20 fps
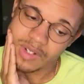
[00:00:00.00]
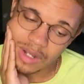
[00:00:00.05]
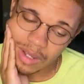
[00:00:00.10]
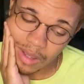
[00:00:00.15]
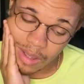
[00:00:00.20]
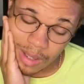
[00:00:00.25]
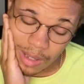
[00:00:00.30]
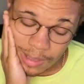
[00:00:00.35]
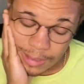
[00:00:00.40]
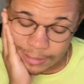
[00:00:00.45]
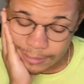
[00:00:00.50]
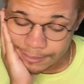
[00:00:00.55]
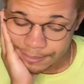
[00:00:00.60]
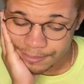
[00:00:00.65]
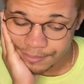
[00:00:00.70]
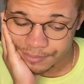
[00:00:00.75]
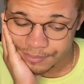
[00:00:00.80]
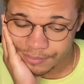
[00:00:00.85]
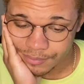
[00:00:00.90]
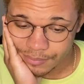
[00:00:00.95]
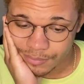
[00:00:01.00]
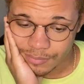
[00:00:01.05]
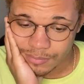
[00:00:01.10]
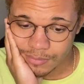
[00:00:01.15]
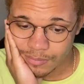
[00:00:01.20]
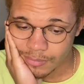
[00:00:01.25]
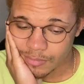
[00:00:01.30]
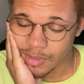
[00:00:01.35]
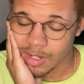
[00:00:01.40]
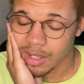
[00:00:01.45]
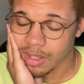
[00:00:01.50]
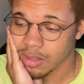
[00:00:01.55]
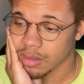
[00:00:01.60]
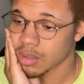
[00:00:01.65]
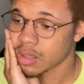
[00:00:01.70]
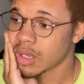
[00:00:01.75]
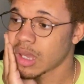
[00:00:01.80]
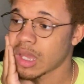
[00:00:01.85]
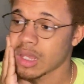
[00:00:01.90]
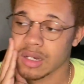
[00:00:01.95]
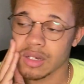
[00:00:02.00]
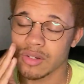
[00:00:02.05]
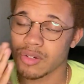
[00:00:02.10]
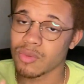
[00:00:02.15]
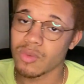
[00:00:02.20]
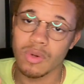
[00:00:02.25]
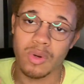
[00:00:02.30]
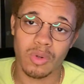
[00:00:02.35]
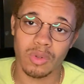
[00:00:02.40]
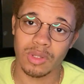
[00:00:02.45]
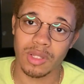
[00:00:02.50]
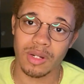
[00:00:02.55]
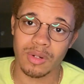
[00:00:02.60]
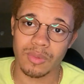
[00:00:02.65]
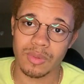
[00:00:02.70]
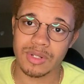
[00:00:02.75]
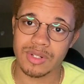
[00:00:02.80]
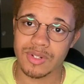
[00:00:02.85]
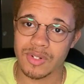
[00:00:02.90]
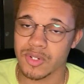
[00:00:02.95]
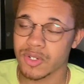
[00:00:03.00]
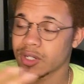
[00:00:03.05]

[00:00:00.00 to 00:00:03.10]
I didn't do a whole lot of research,